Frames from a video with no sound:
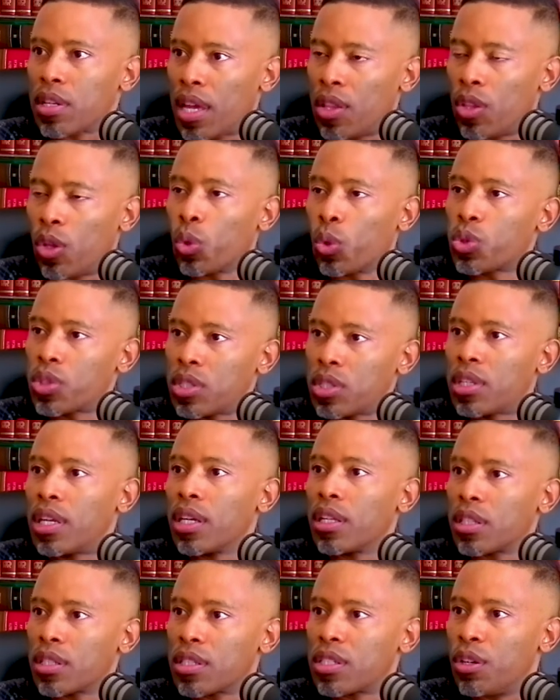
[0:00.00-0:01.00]
And those
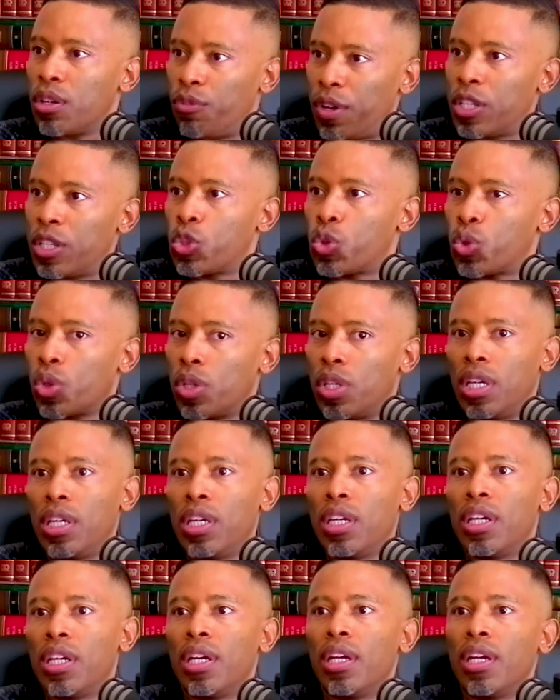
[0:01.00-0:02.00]
skills
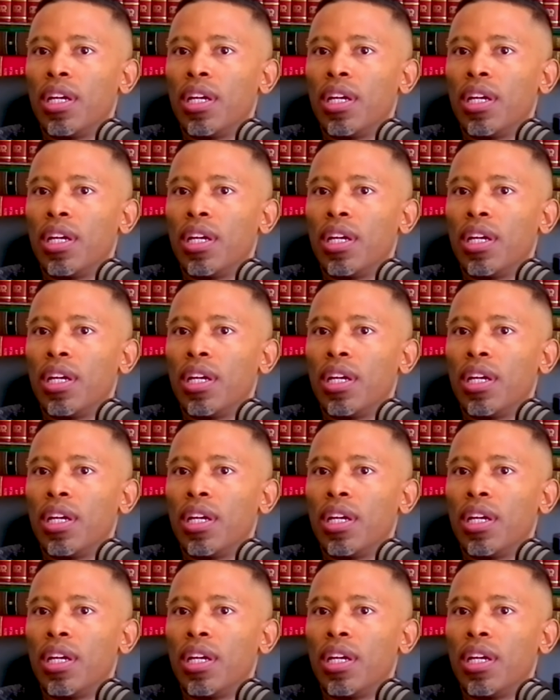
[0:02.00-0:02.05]
eventually,